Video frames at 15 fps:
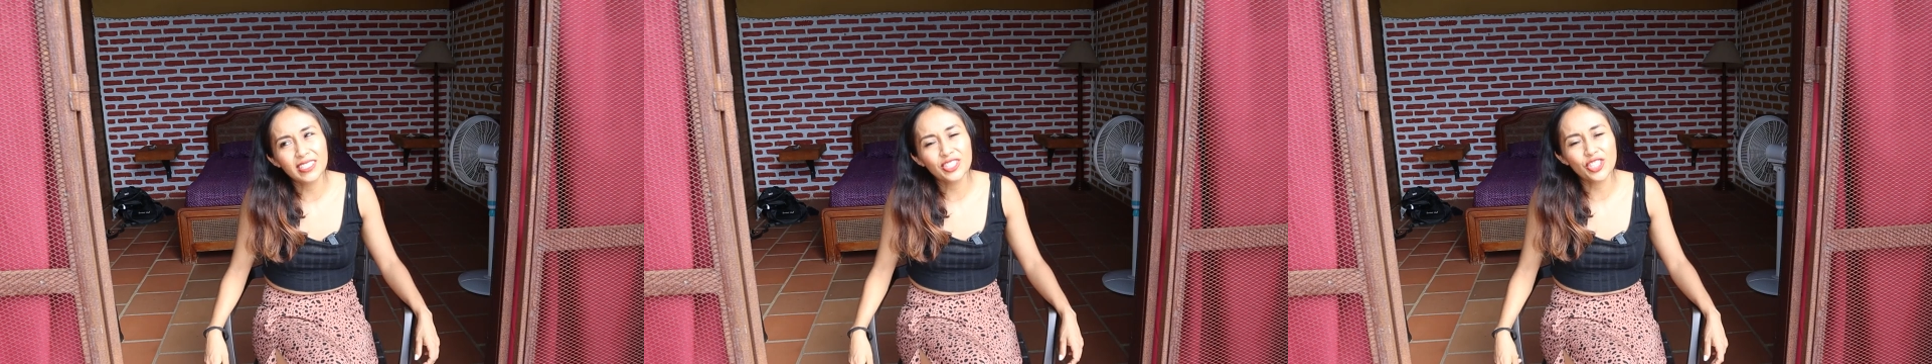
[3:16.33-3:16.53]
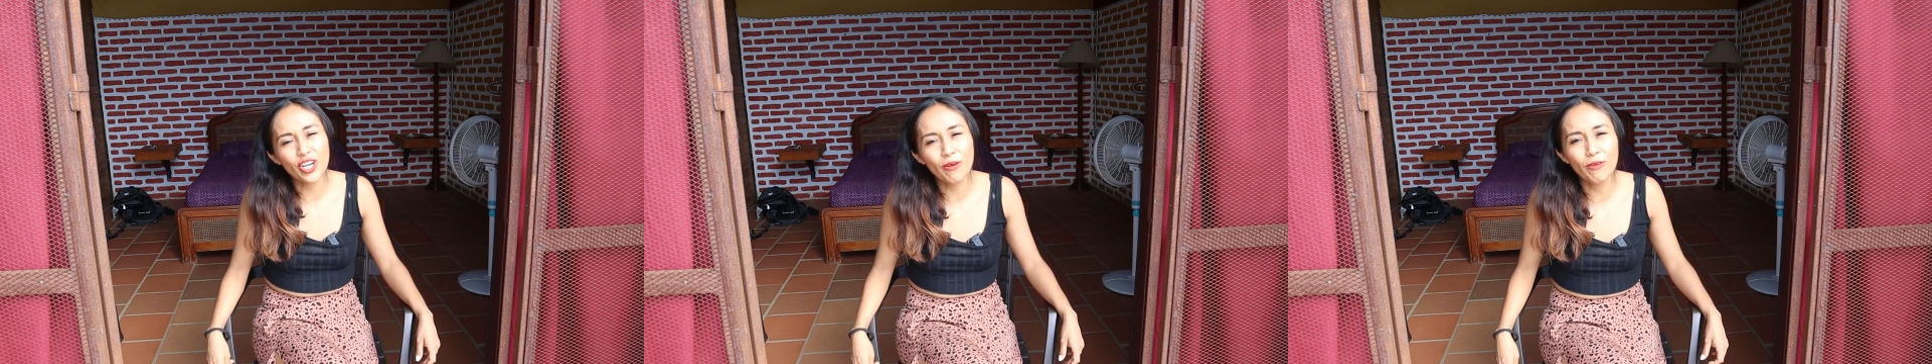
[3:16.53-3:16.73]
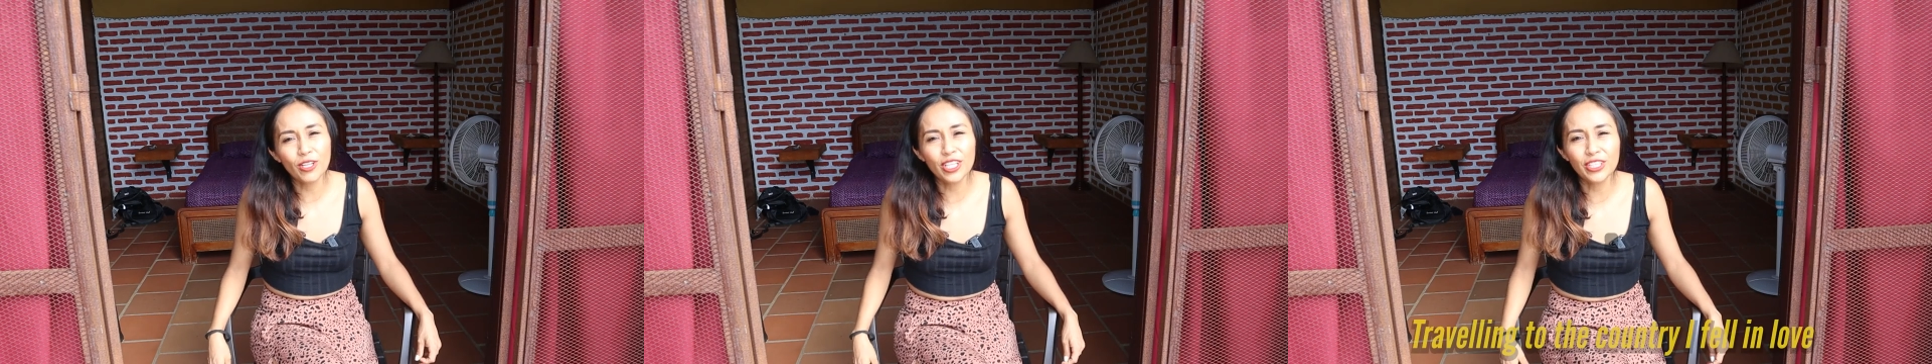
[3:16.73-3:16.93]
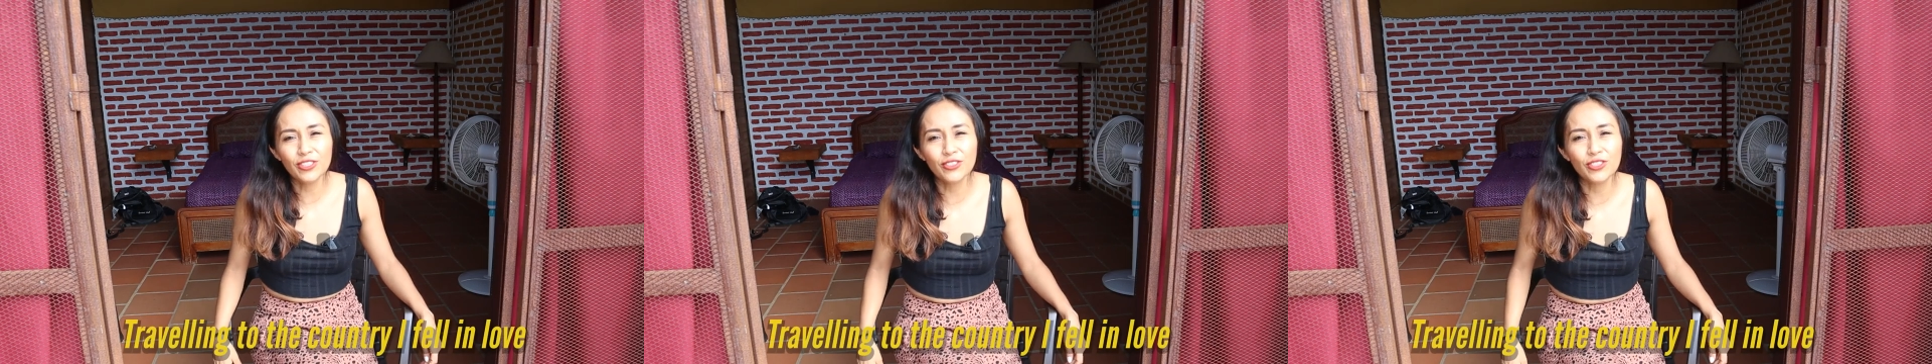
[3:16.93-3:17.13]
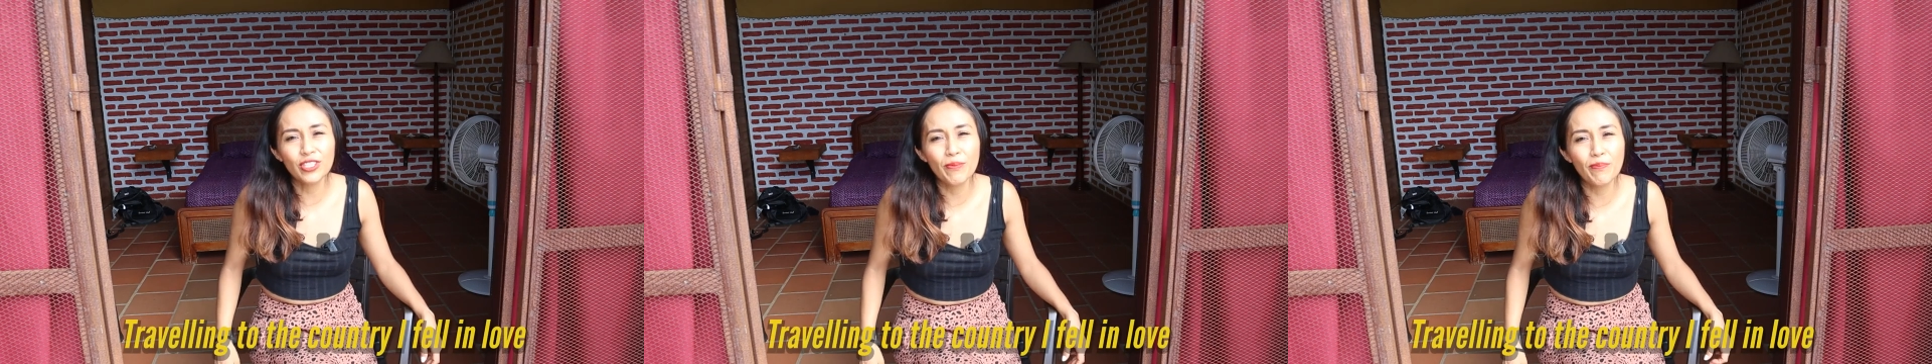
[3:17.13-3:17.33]
traveling
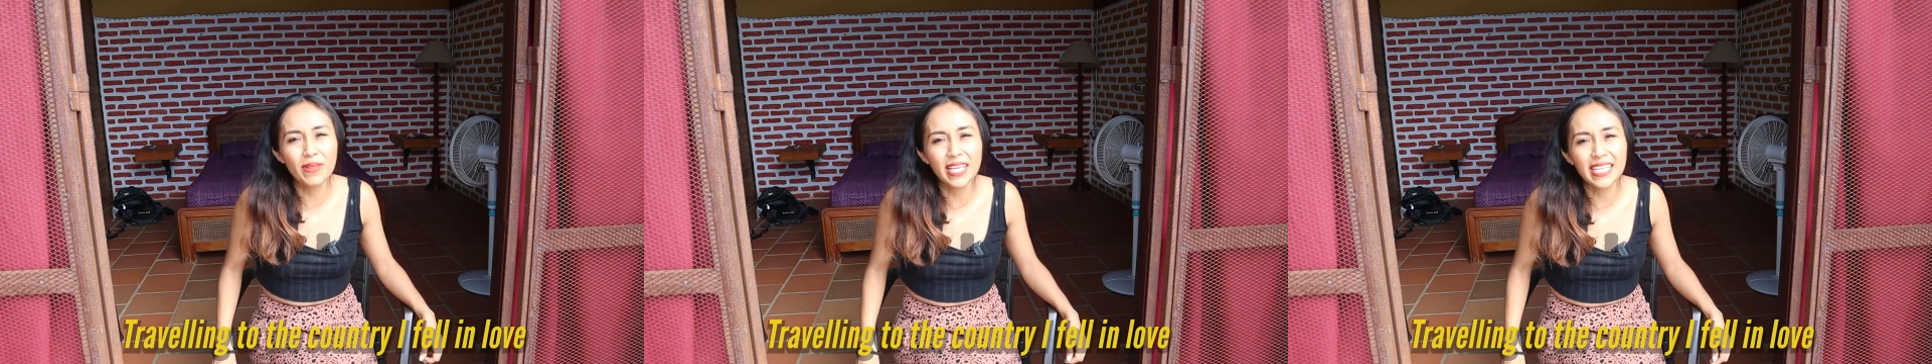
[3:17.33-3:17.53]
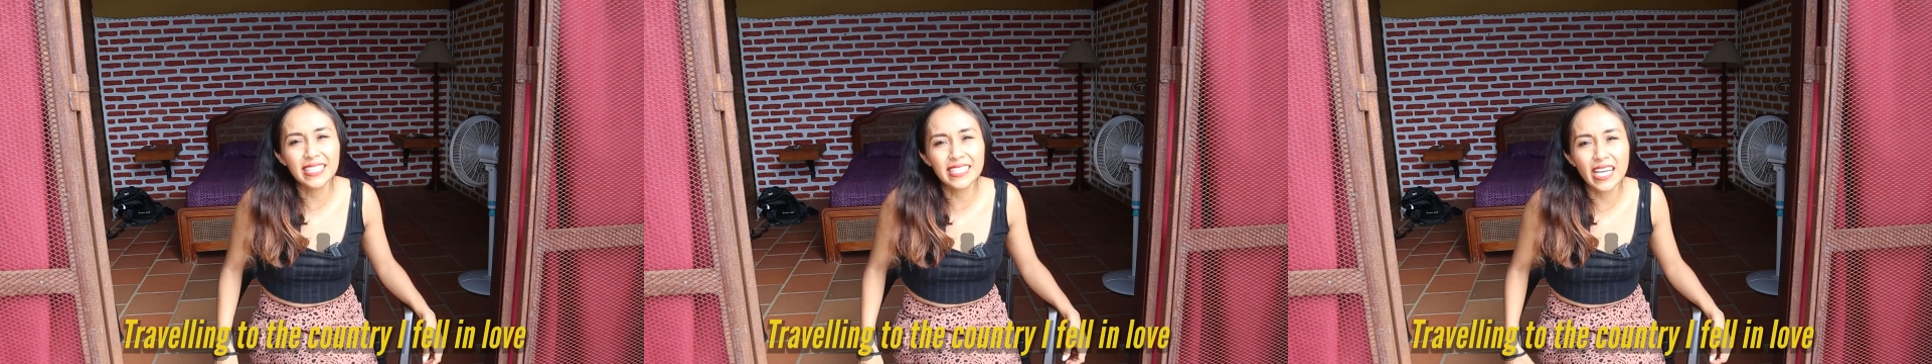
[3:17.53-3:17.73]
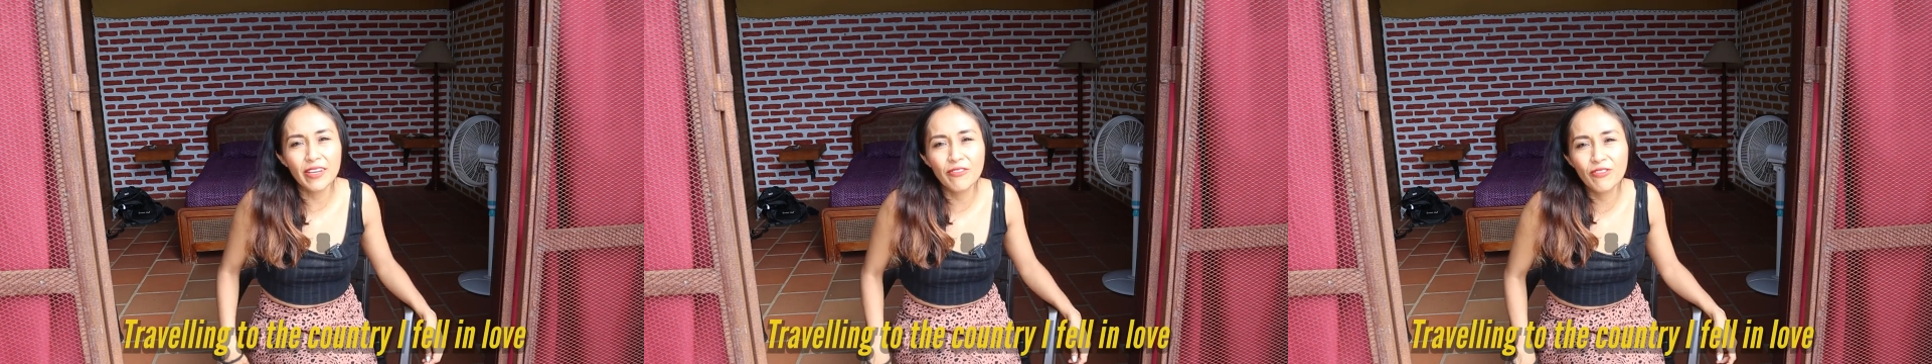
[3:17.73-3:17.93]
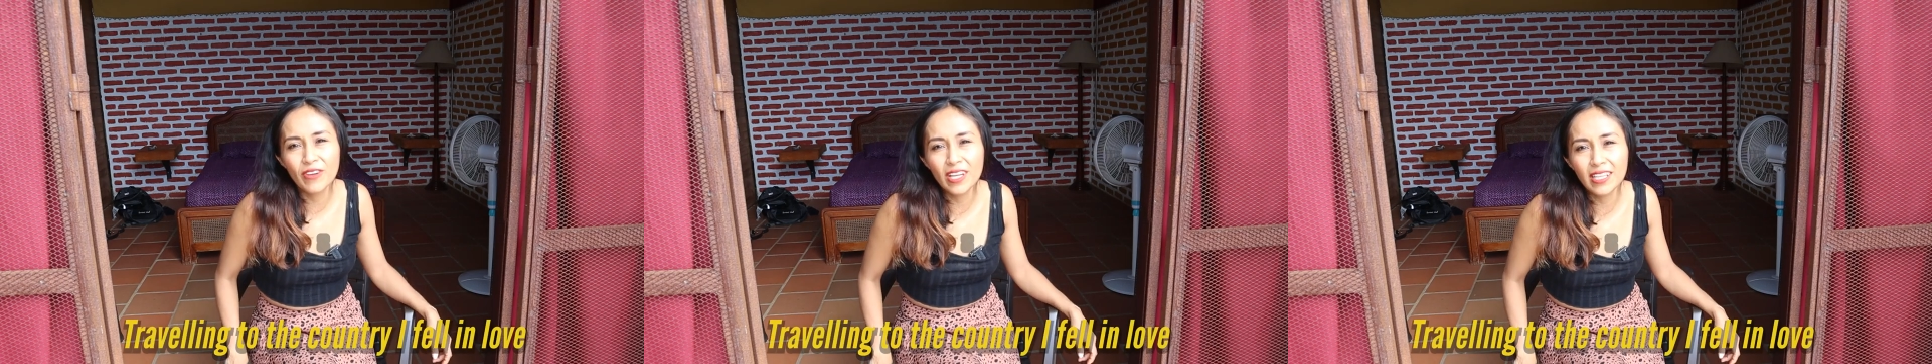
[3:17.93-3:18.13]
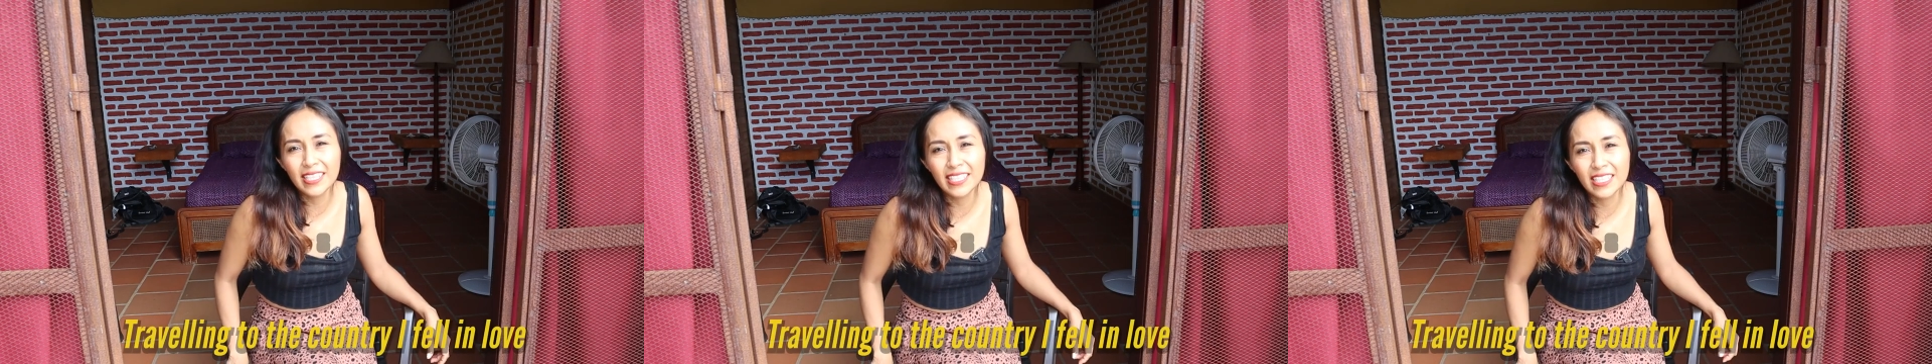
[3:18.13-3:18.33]
to the place I
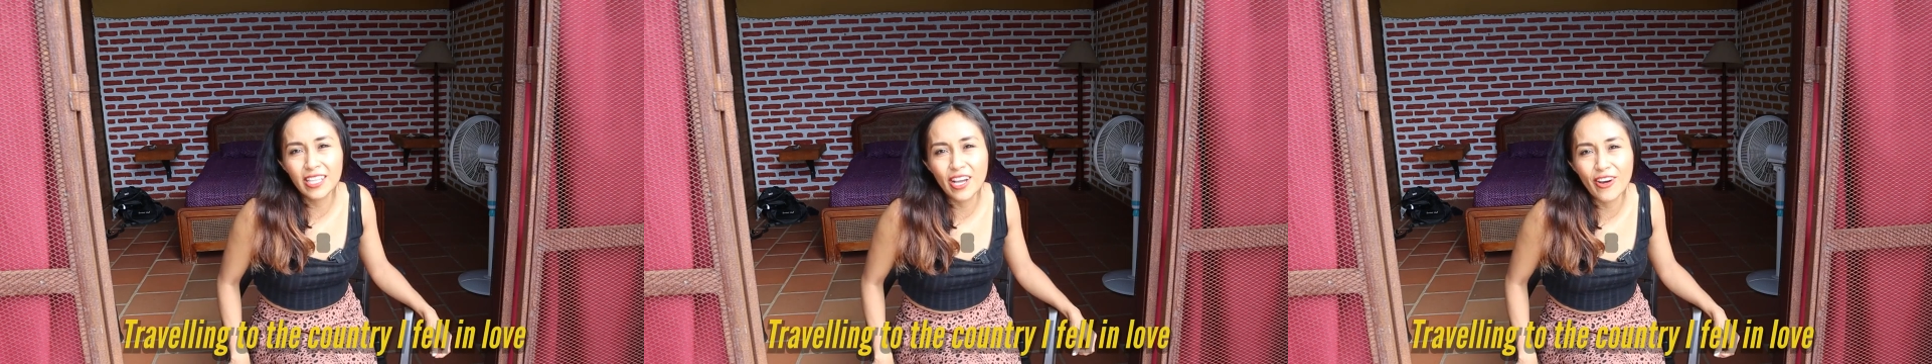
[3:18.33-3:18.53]
fell in